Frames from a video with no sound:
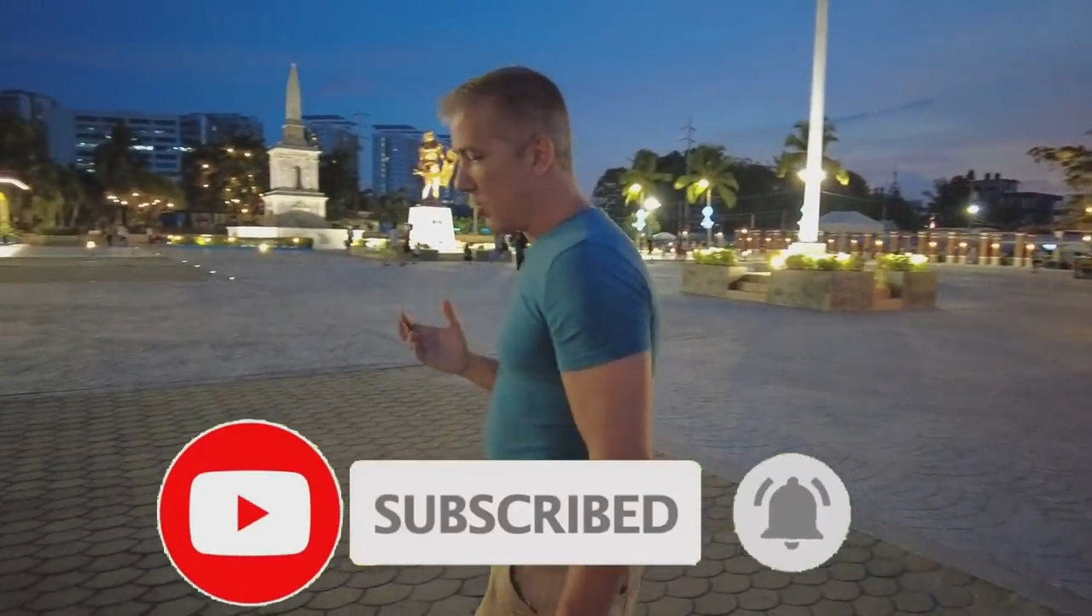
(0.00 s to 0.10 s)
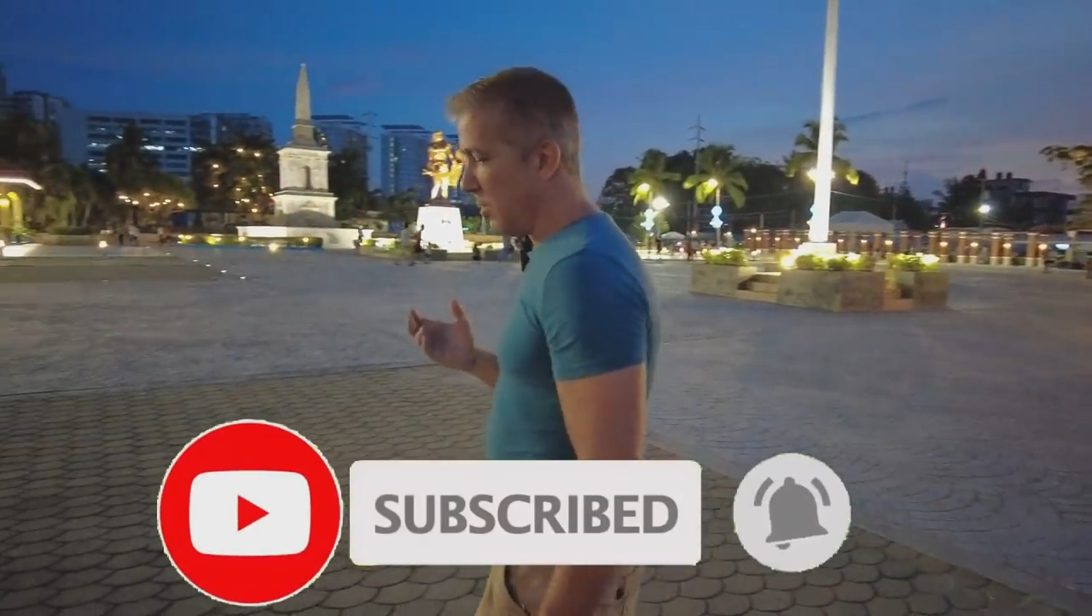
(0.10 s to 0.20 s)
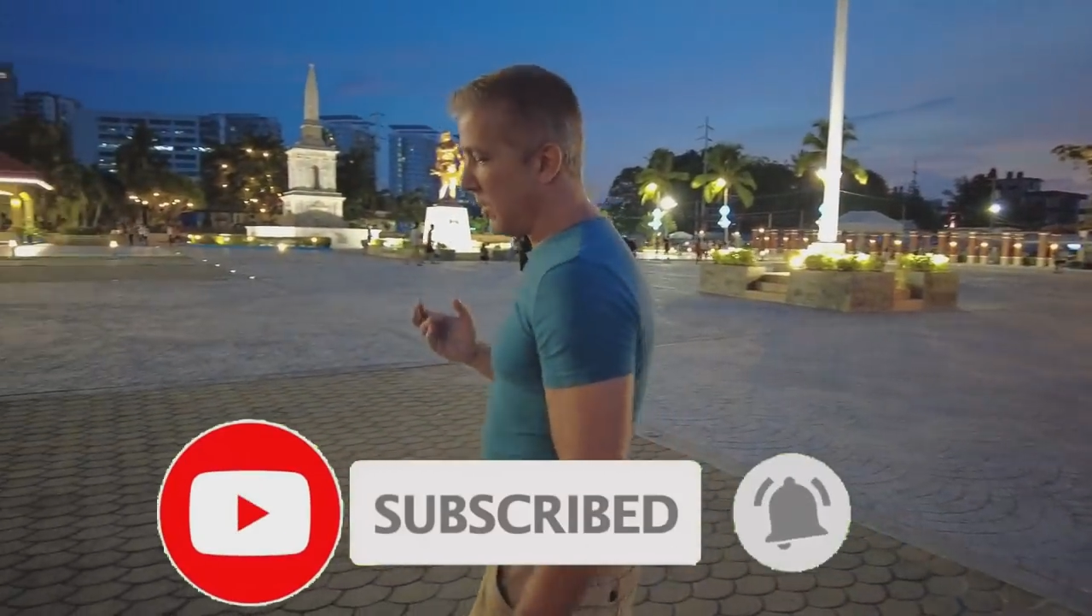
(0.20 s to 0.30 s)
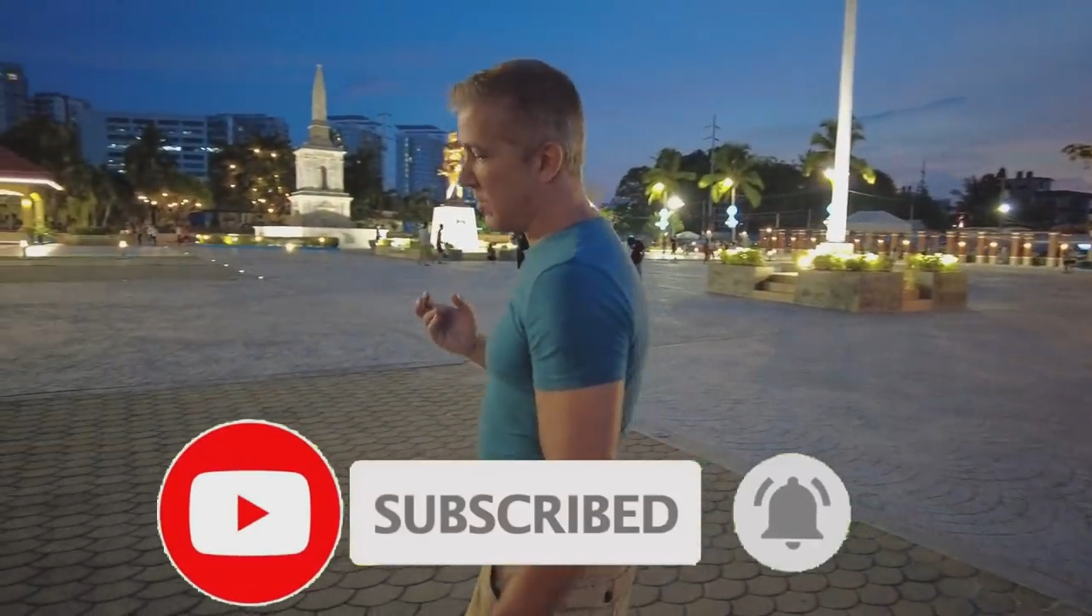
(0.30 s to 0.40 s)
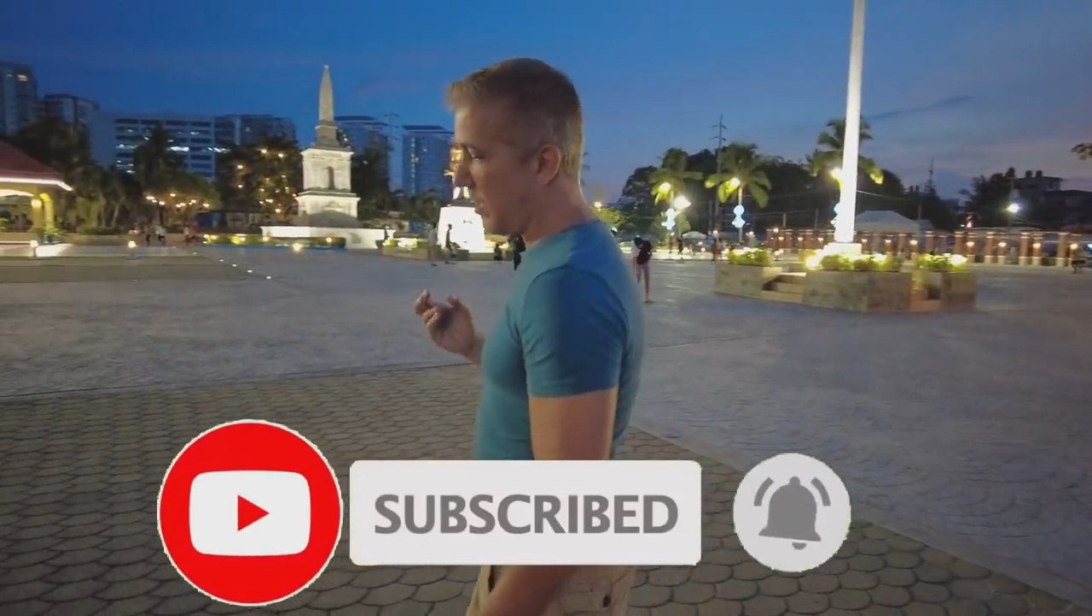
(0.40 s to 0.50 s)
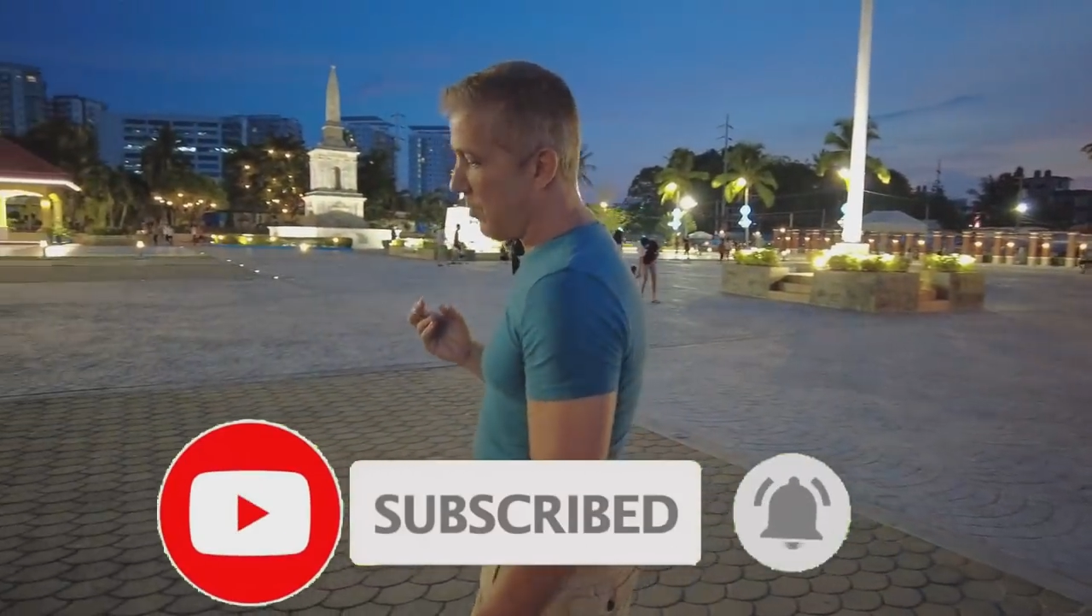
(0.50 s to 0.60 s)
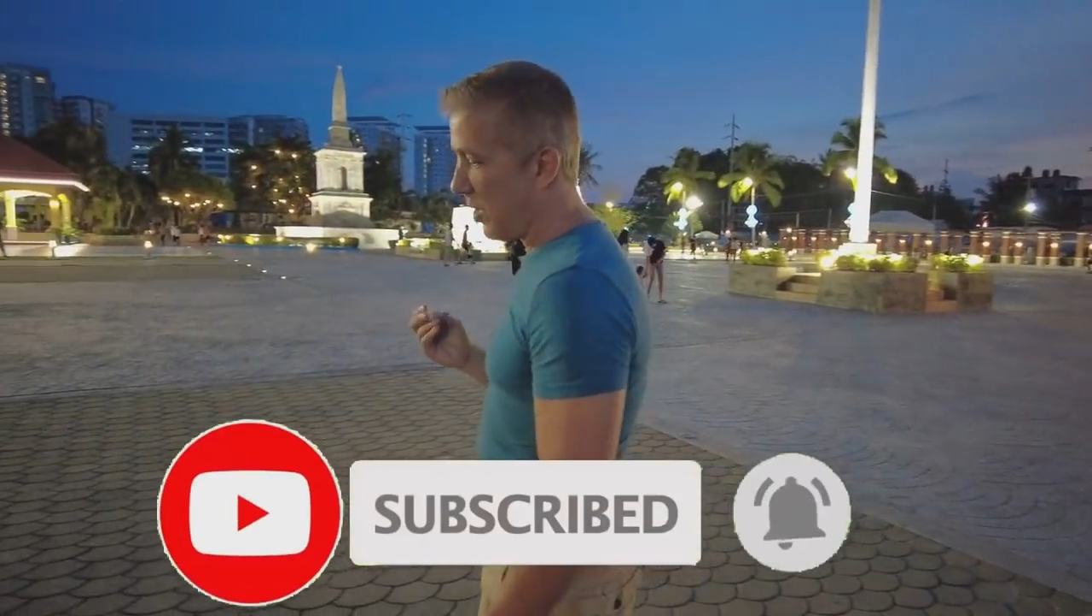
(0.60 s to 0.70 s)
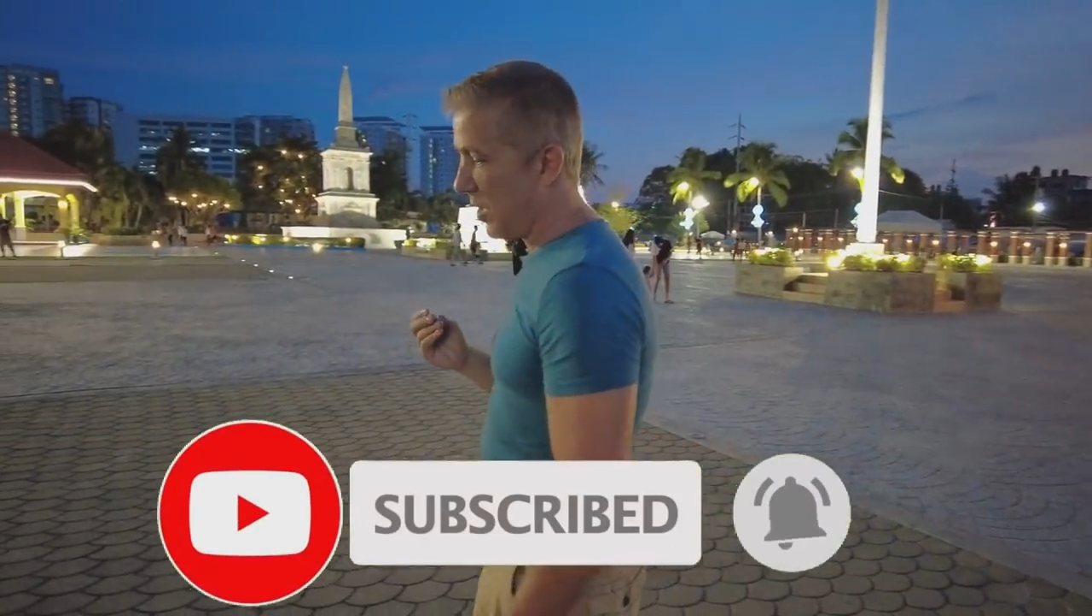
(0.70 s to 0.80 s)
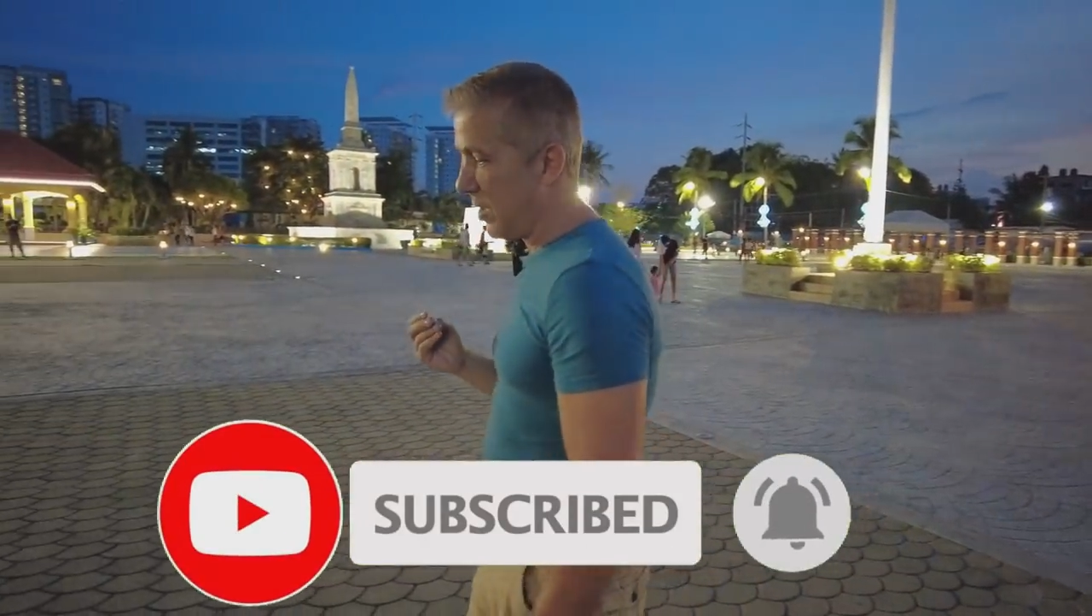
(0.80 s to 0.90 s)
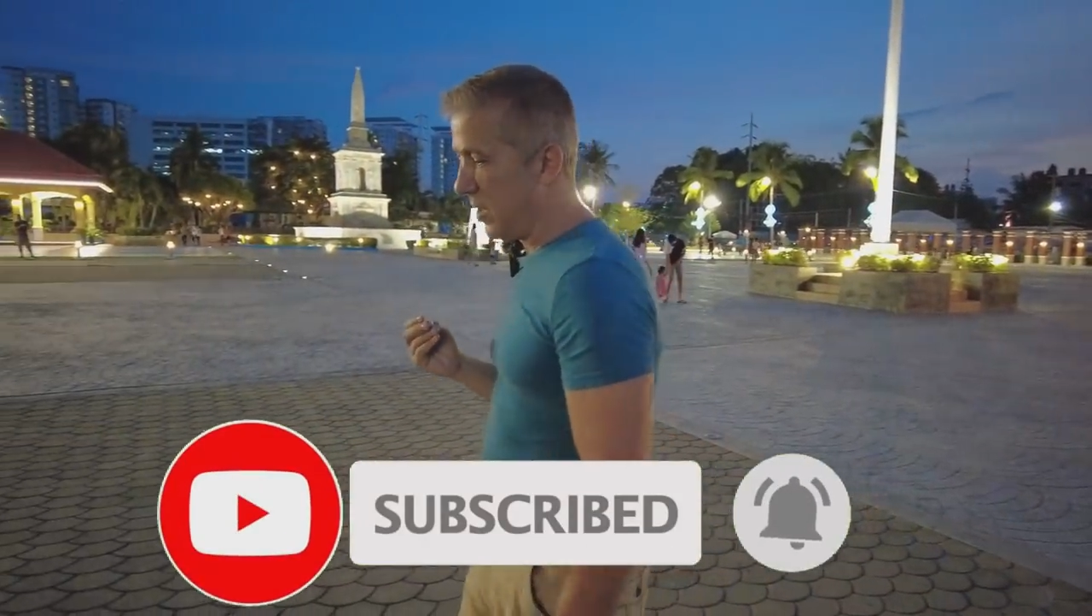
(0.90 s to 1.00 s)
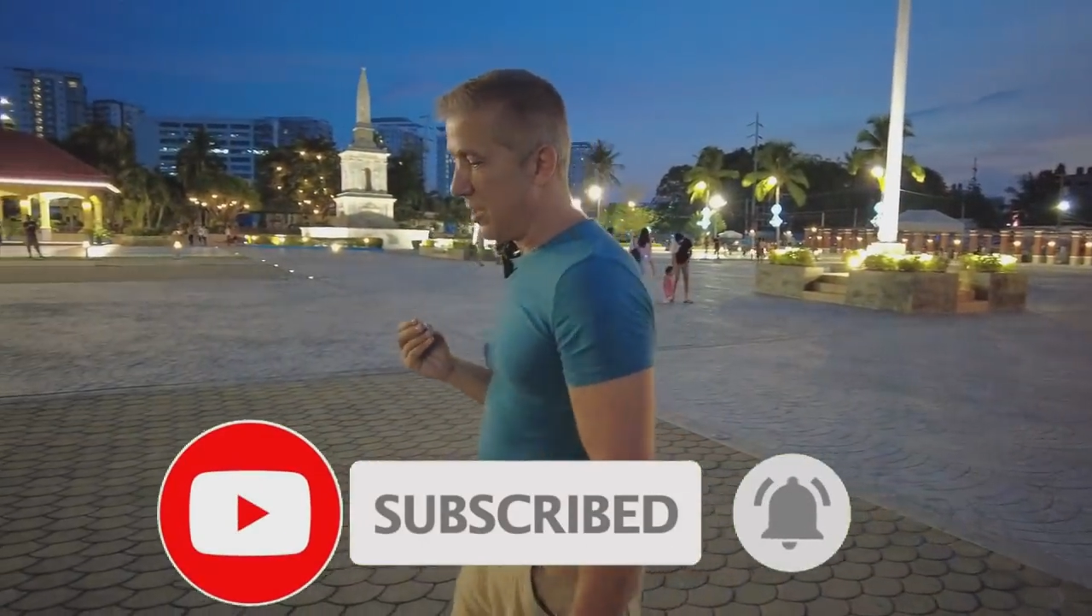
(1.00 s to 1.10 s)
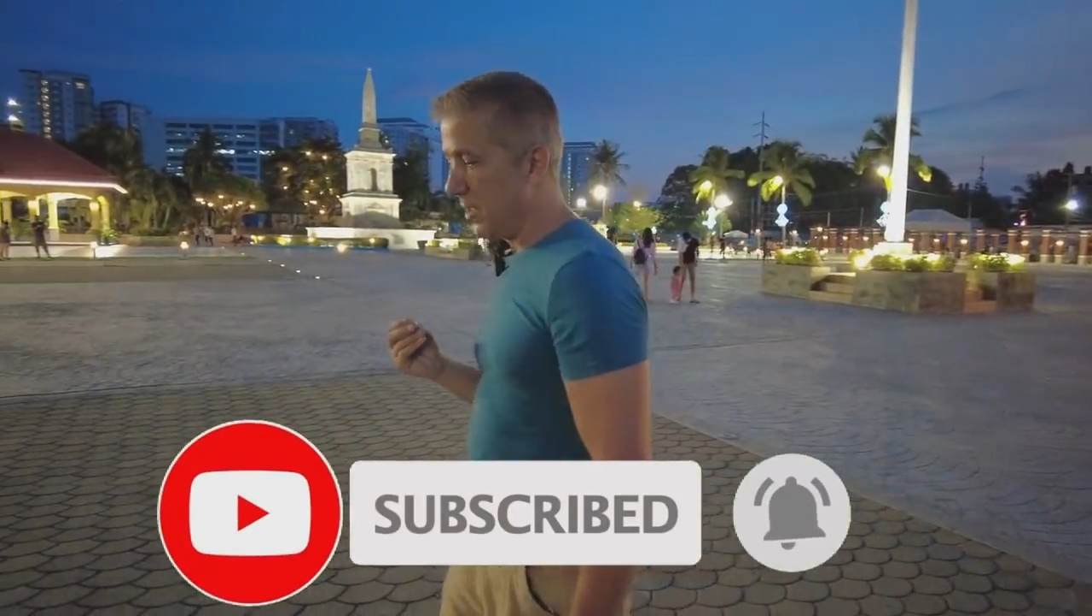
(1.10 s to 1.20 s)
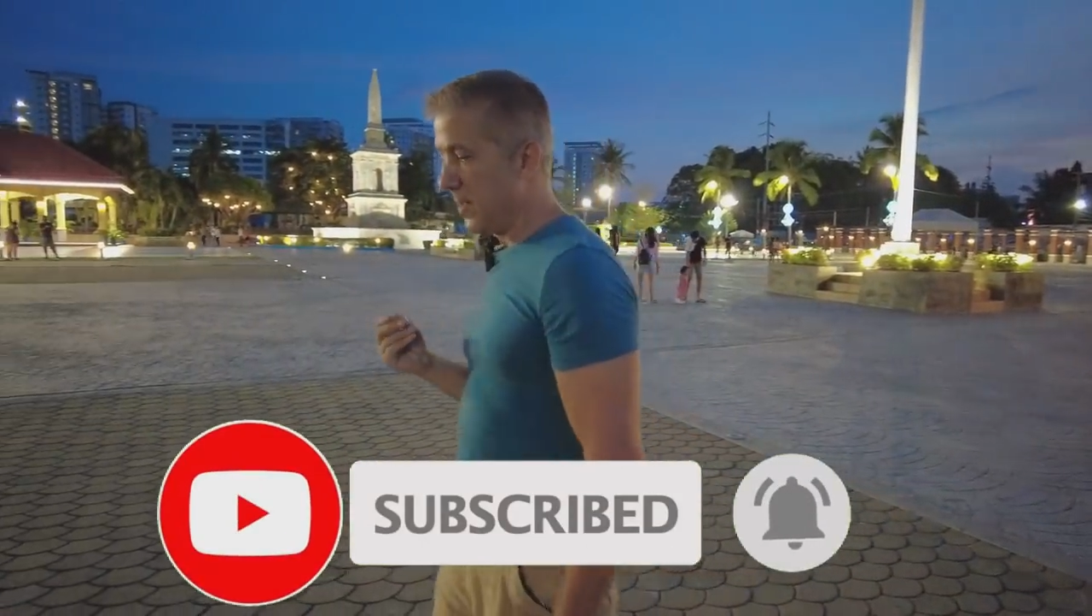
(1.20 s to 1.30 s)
to meet someone